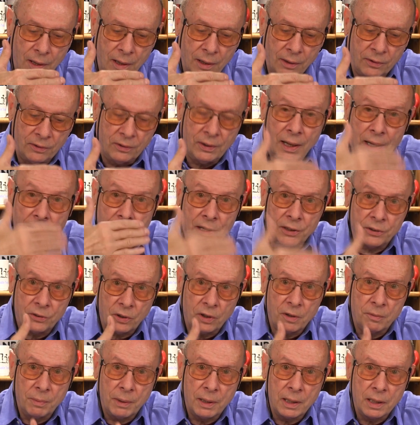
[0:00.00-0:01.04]
instead I
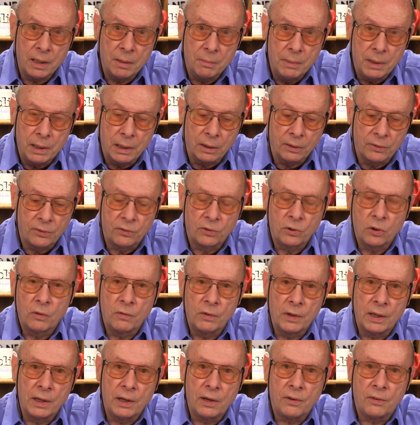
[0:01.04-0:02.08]
should have been in the middle
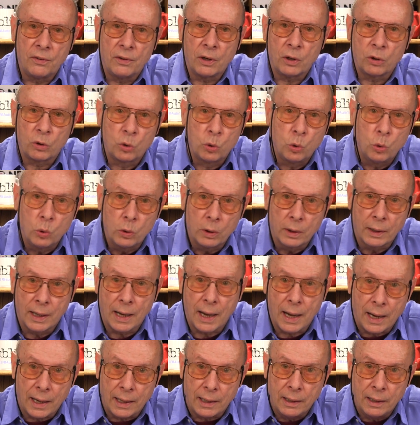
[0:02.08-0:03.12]
serving as their tour
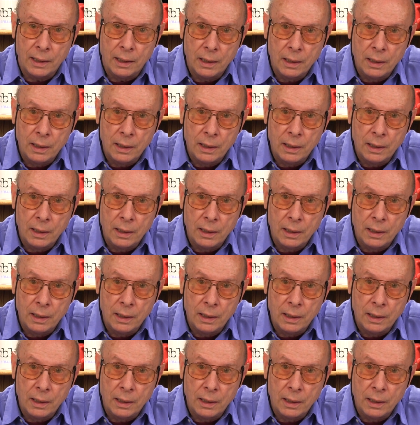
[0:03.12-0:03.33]
guide.